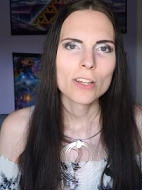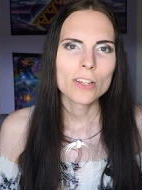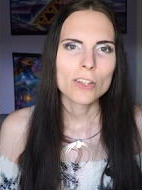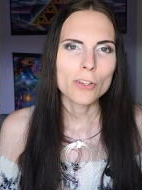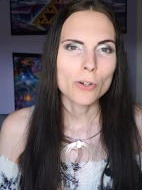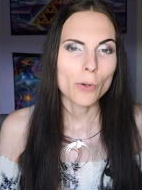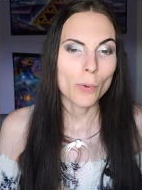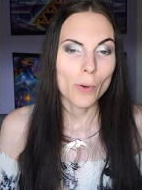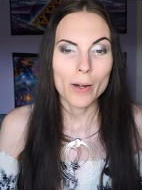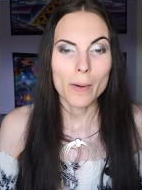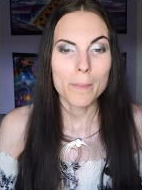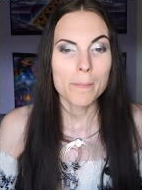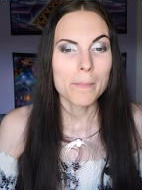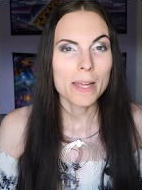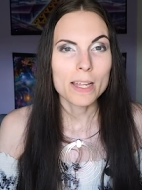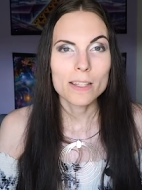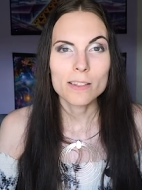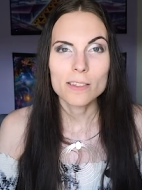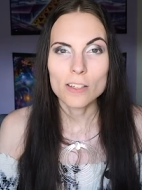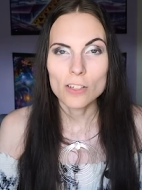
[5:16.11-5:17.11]
you know, an
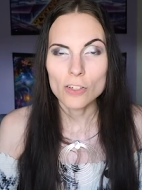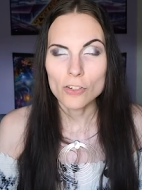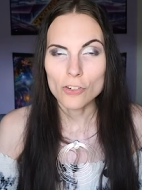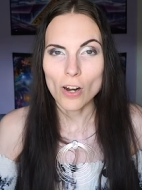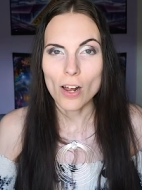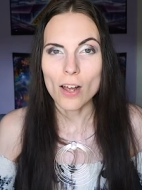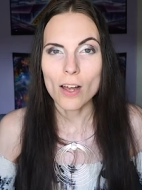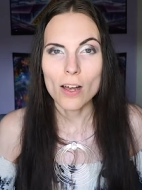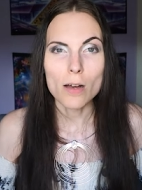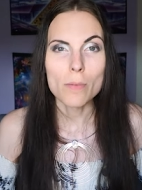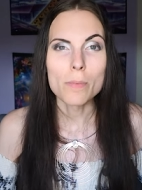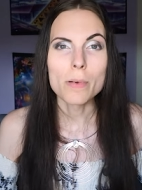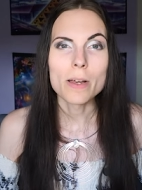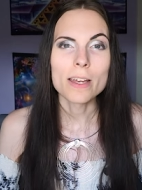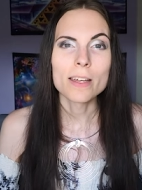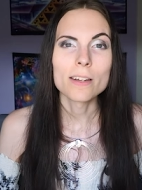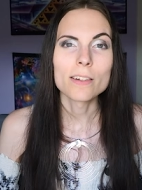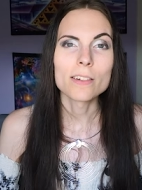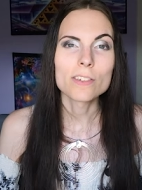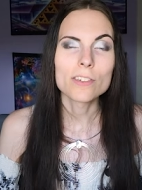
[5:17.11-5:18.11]
amazing job
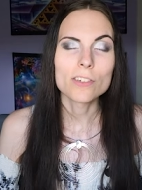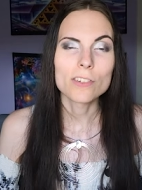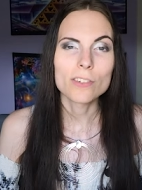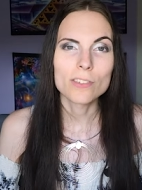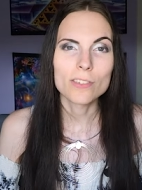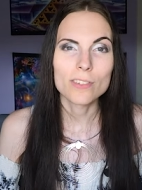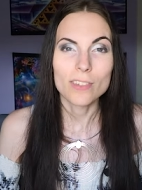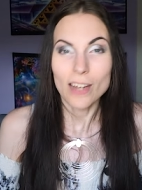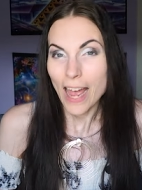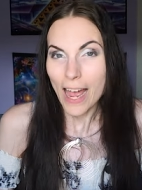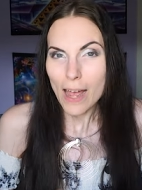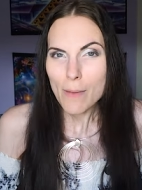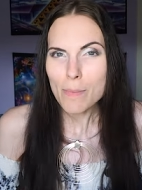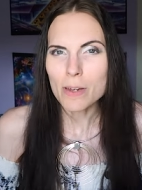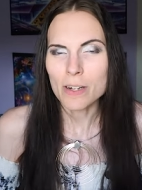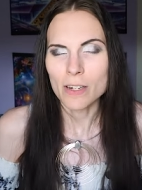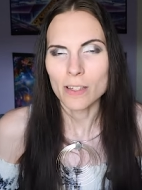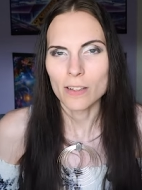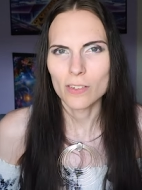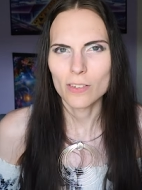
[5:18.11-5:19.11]
and just
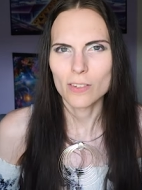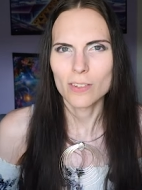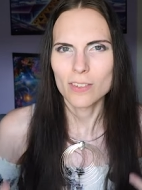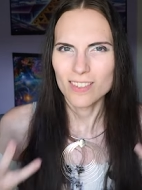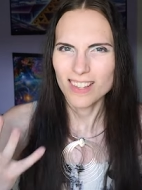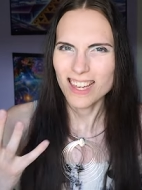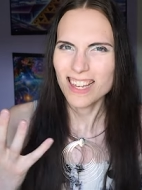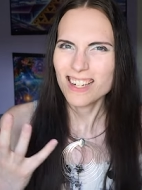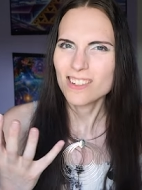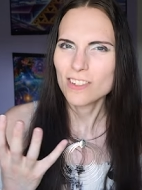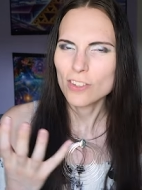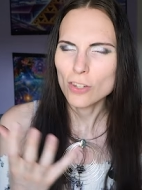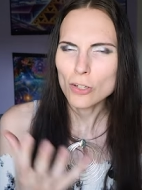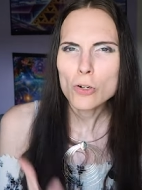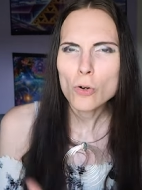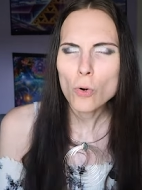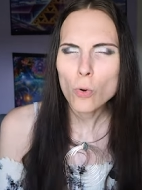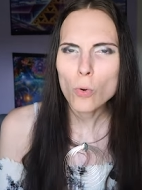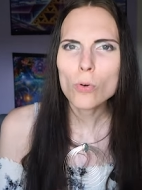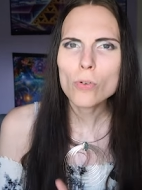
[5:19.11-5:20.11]
happiness, that is the
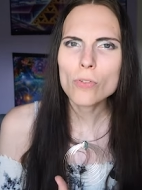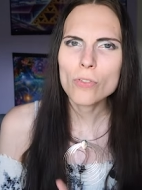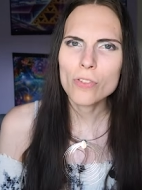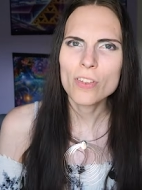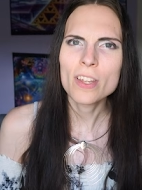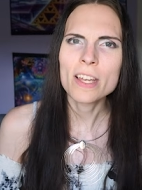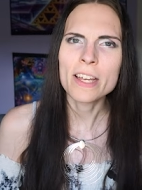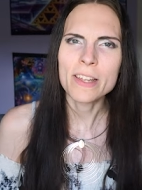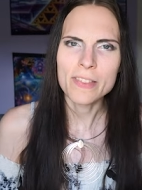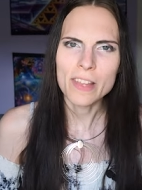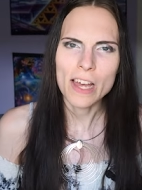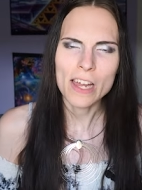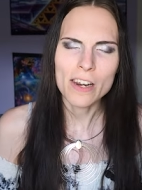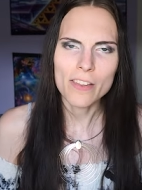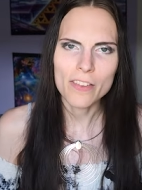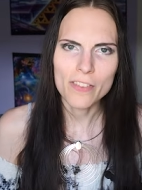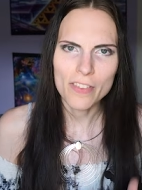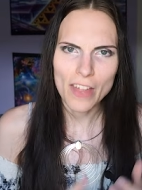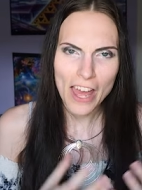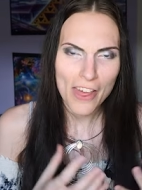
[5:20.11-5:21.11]
core thing
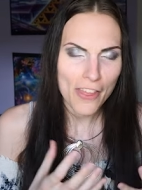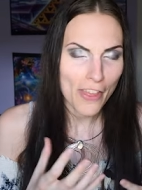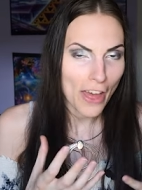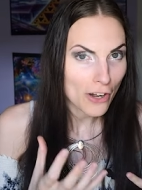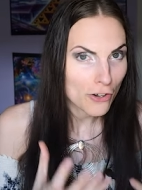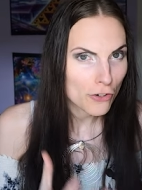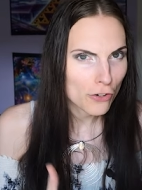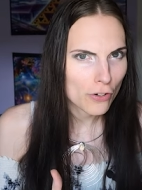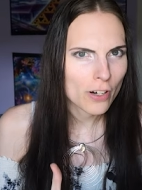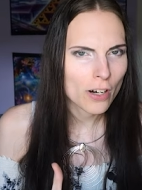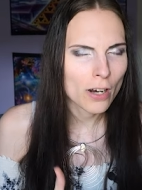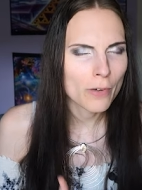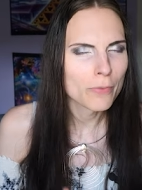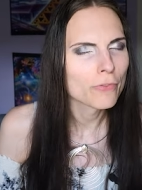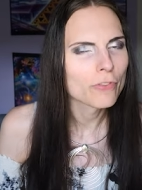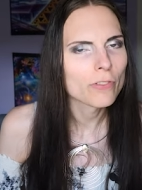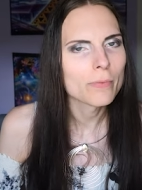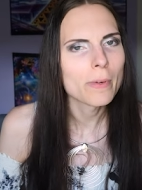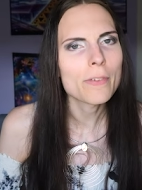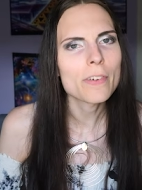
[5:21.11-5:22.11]
that, that, that should
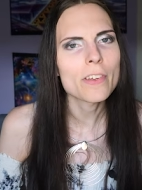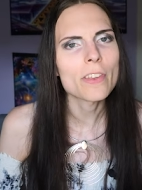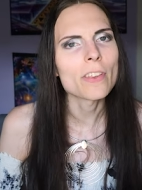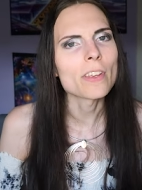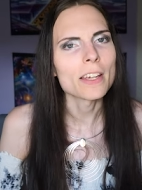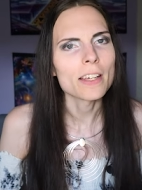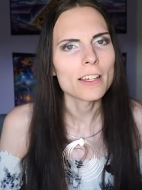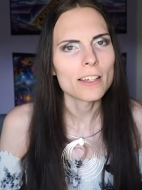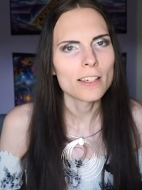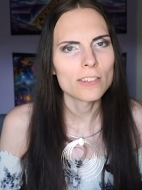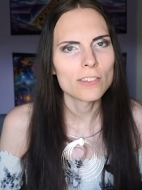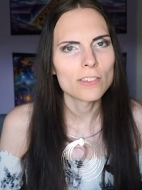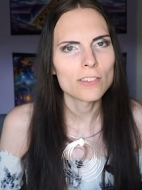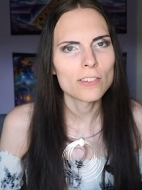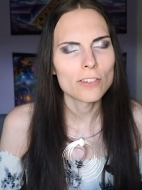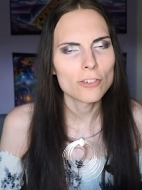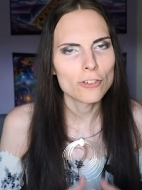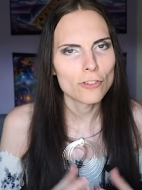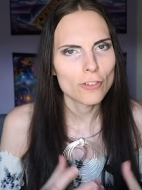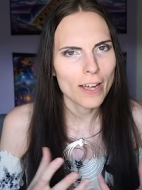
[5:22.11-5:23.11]
come from everything,
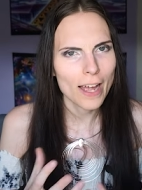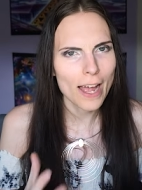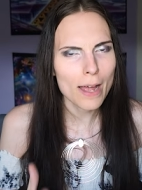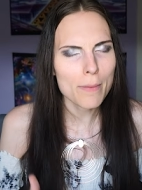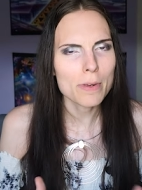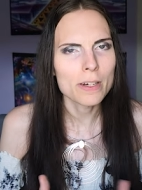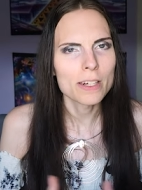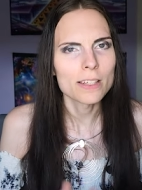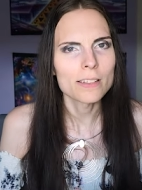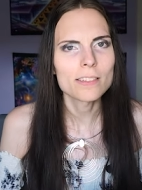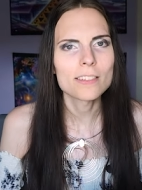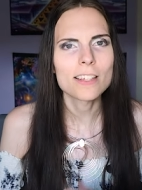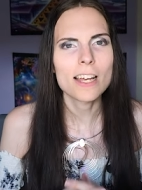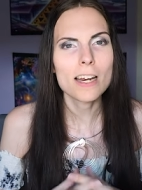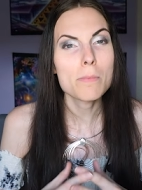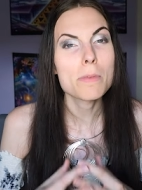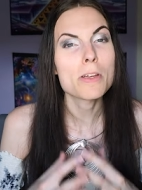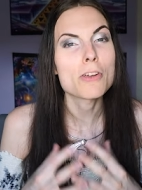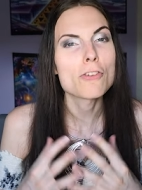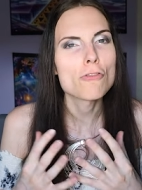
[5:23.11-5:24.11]
is happiness. You
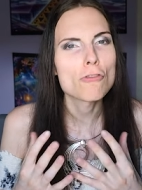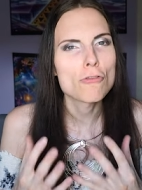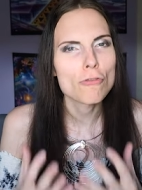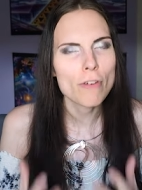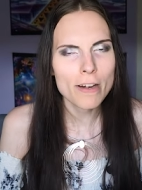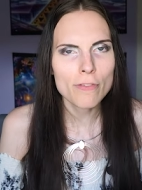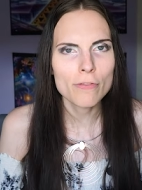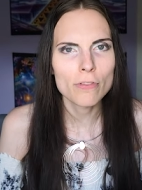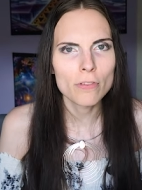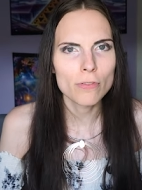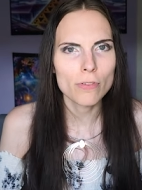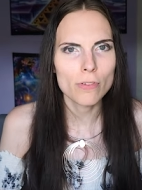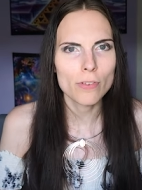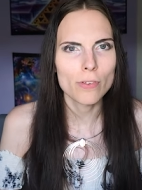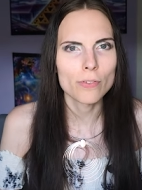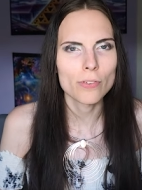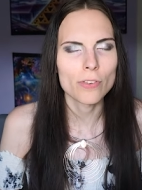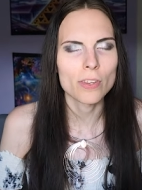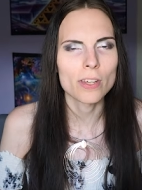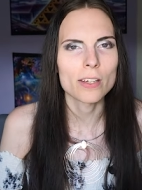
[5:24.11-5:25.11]
have to be grateful for
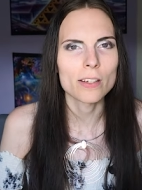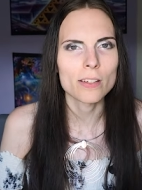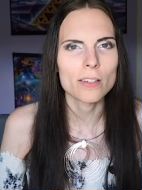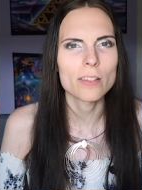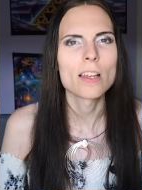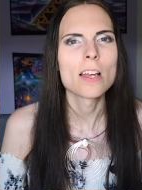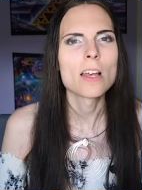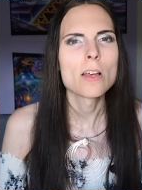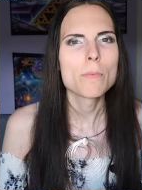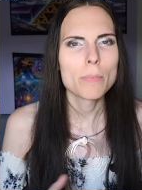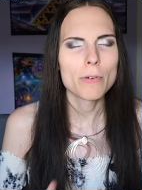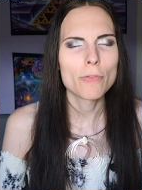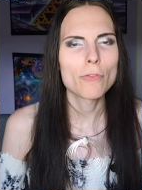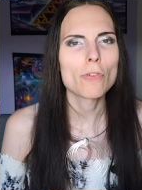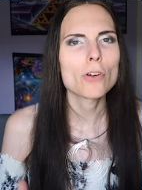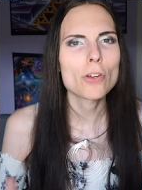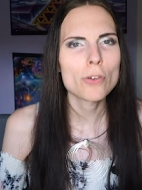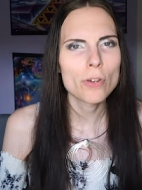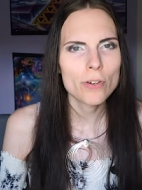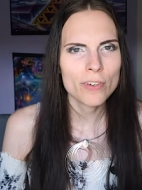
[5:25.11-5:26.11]
those things
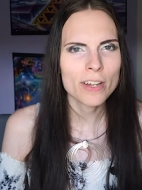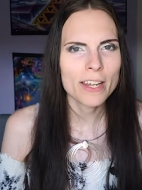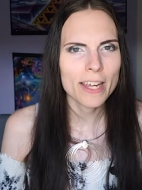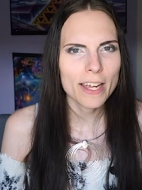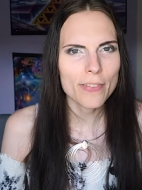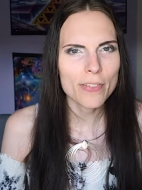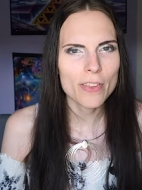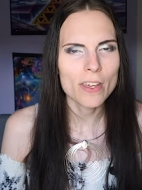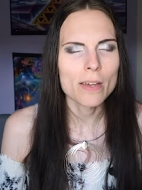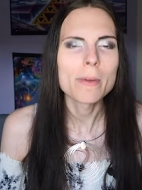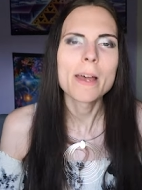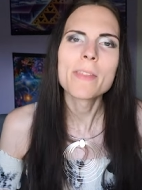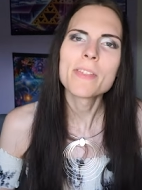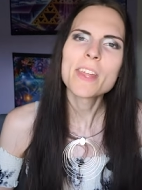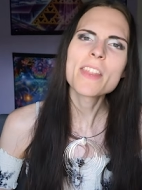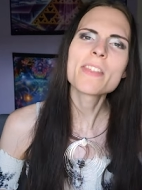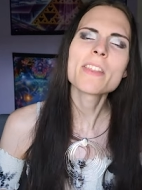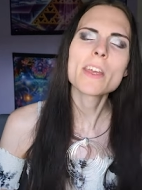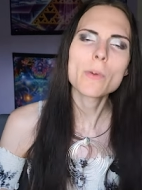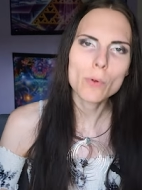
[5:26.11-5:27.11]
before you even get them, and
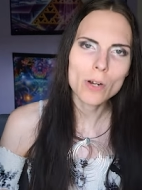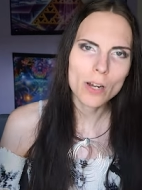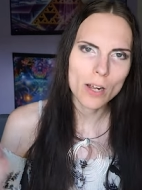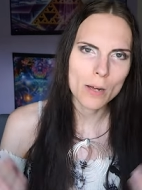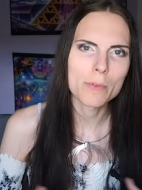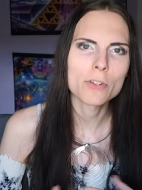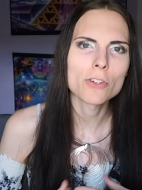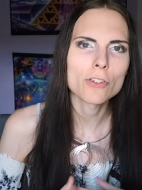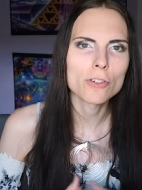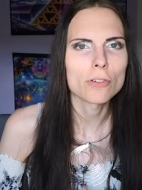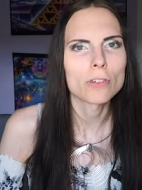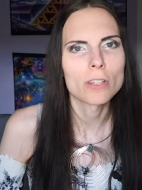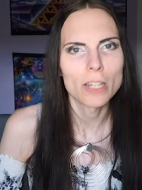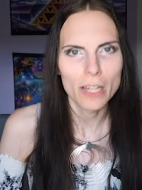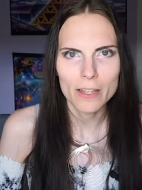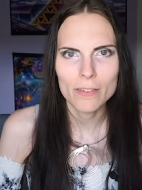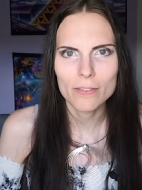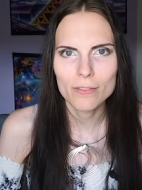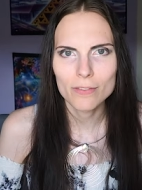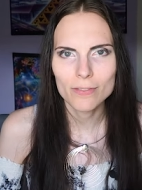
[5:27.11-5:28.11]
then they will come into your
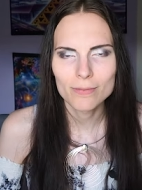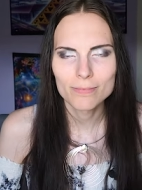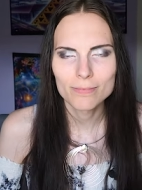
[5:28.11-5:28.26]
life.